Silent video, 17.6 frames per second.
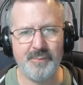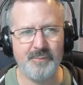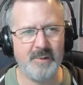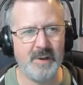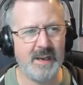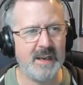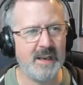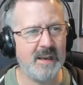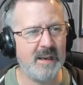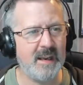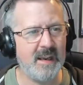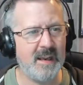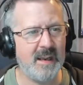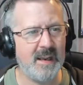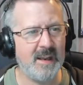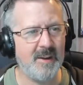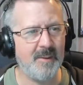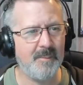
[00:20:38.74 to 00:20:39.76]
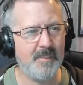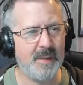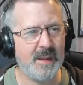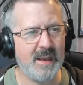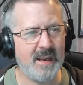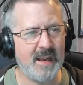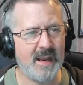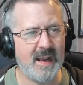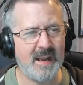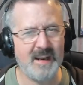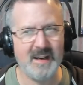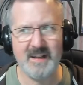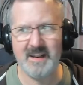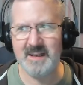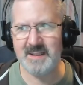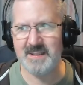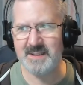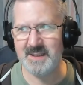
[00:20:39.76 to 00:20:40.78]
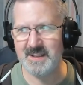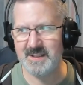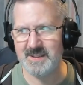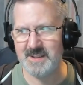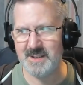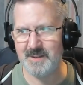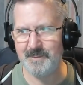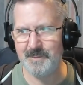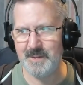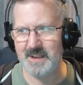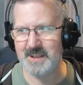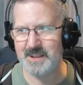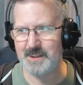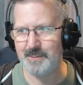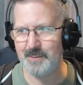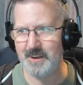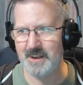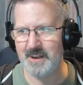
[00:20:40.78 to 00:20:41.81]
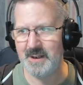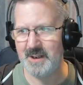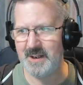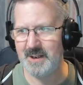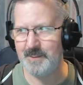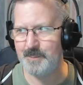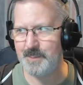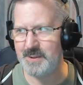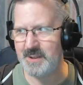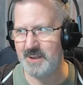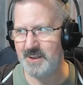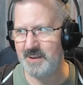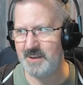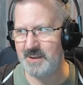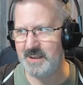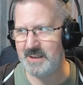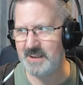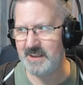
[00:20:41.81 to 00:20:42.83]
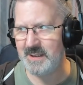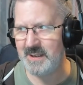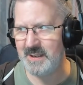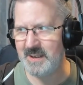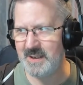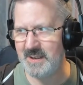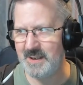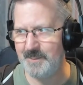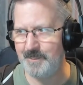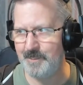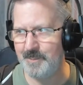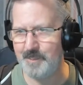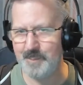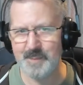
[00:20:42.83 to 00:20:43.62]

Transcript: bring um, the analytics of this one up so you can um,